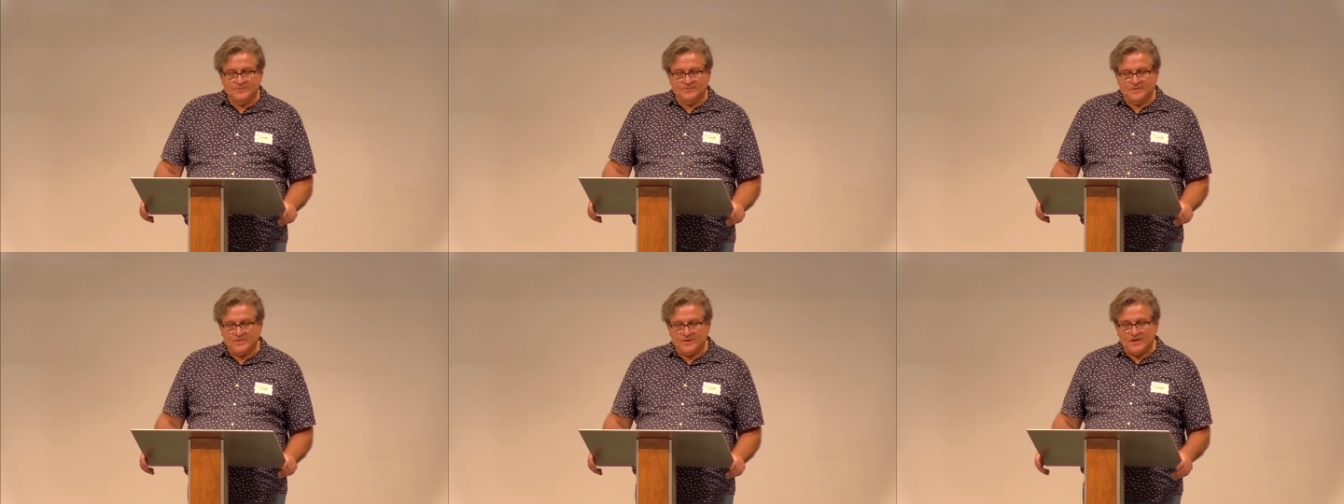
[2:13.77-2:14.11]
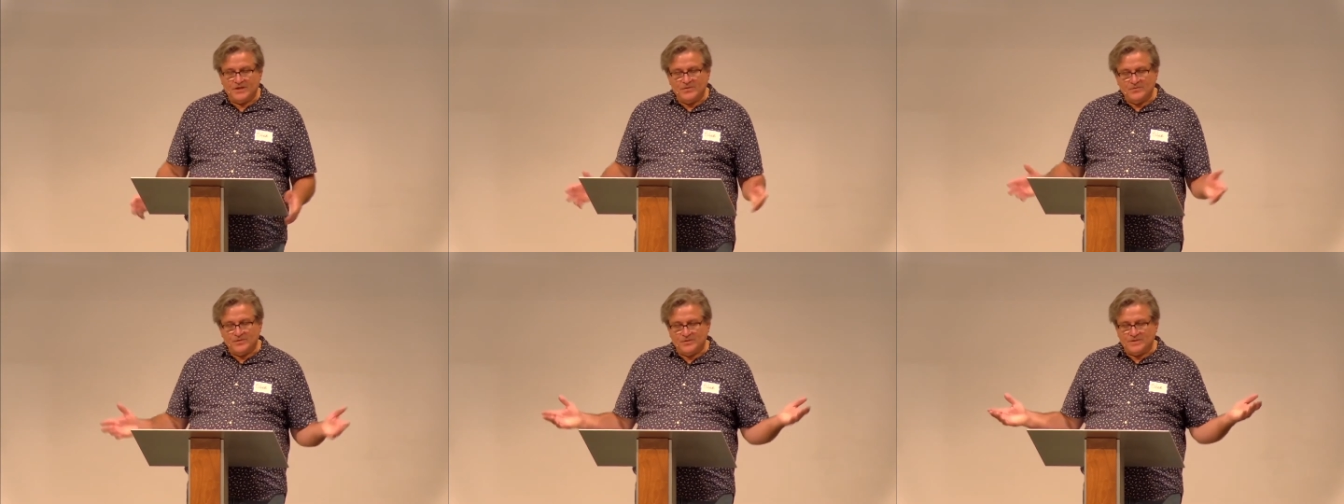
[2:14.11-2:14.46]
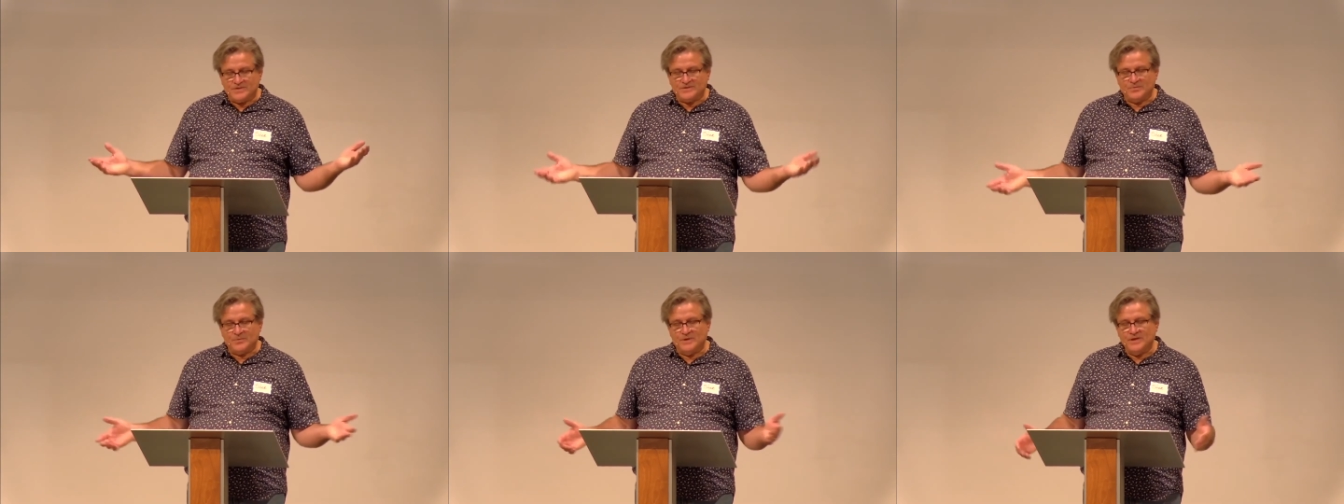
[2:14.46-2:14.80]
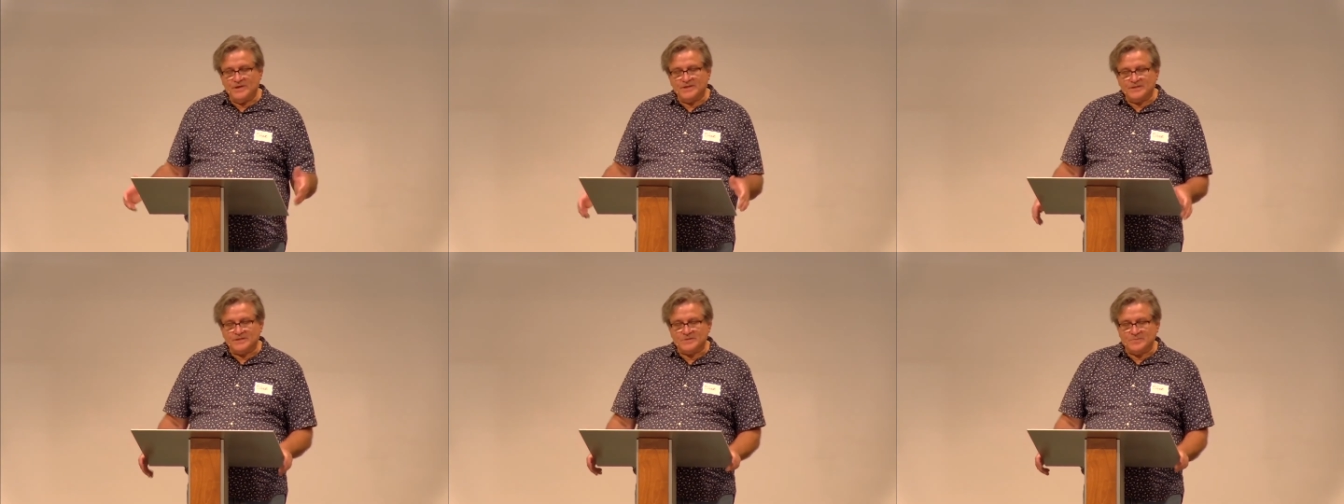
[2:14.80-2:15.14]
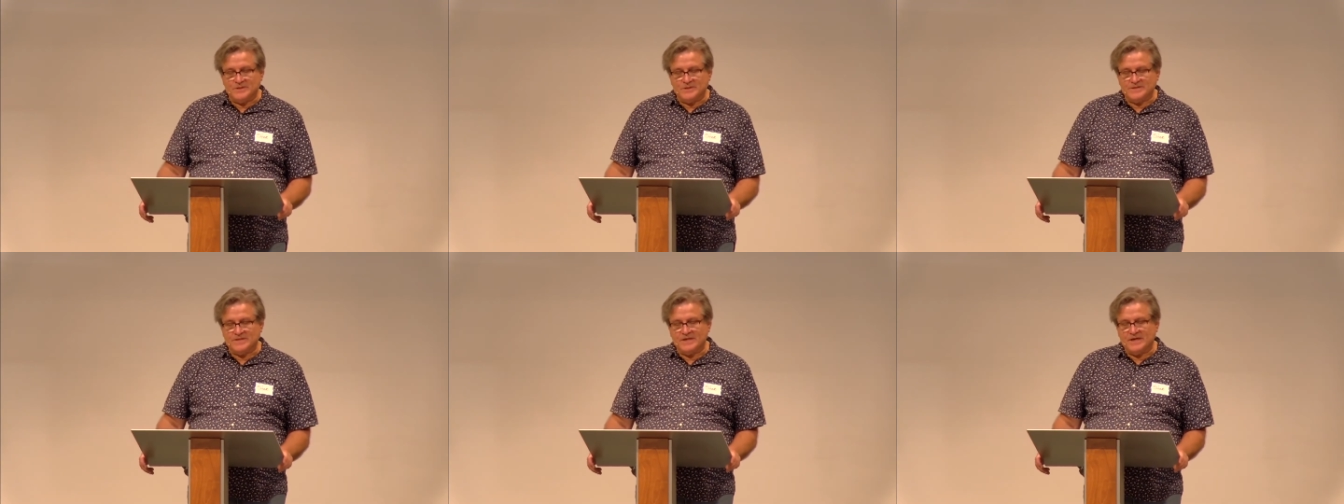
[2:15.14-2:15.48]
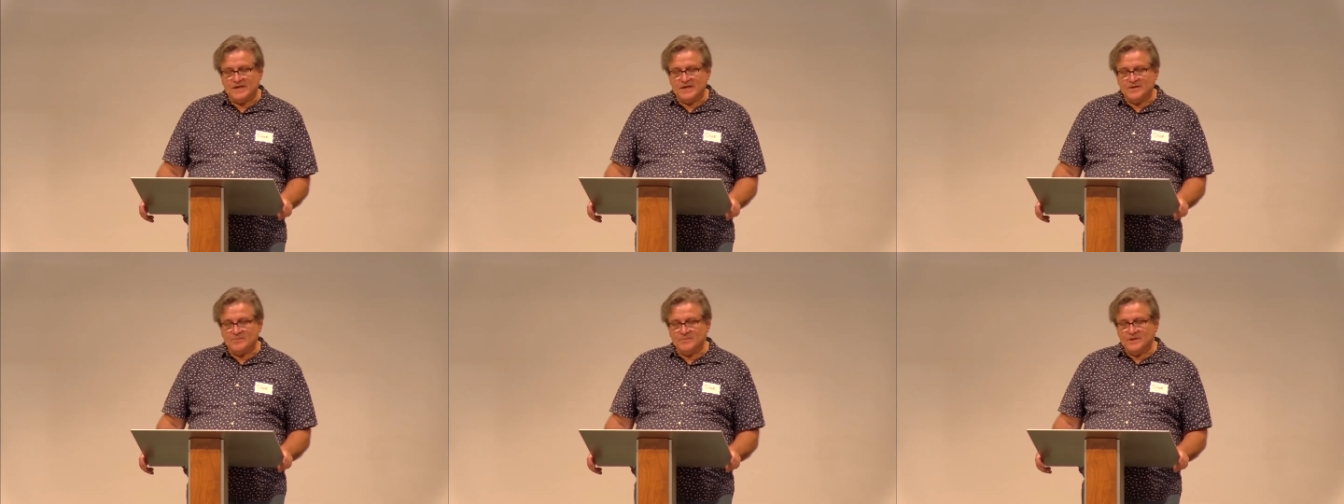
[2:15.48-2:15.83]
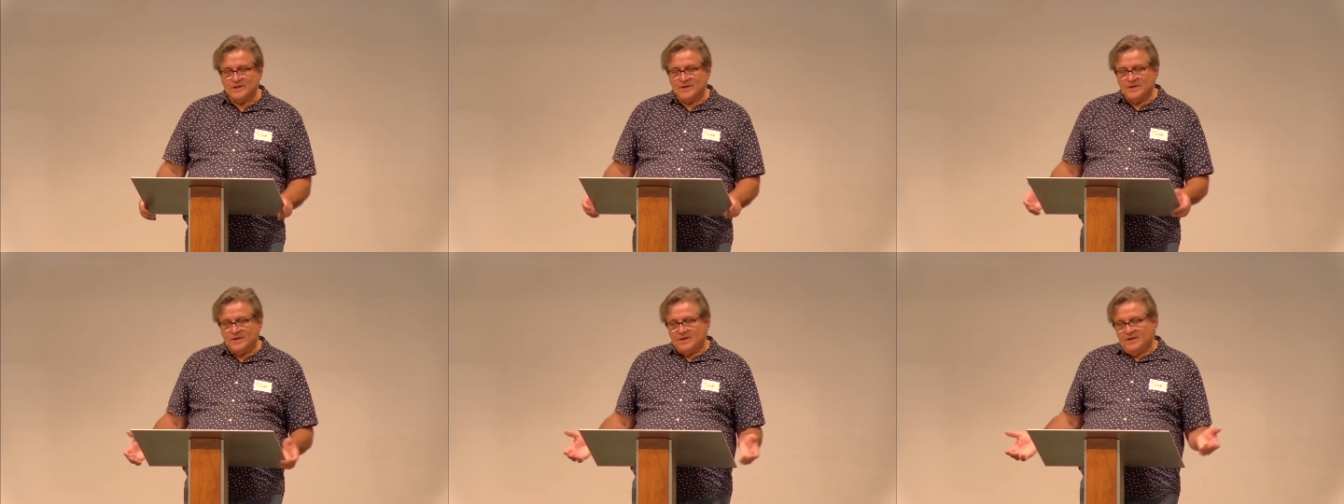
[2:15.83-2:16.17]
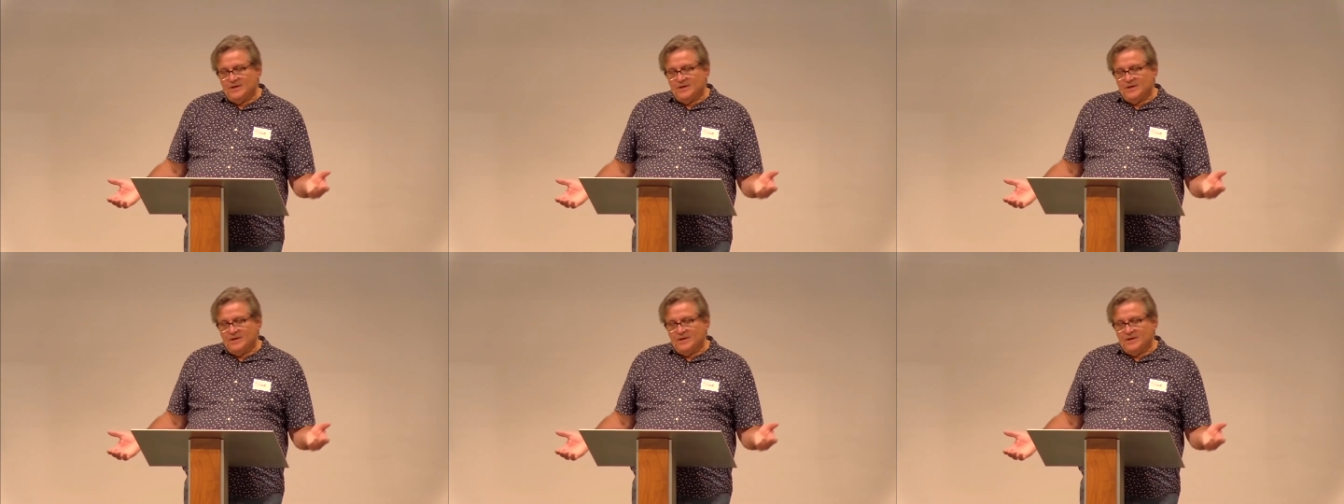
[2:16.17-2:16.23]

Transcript: We thank you for this week to spend time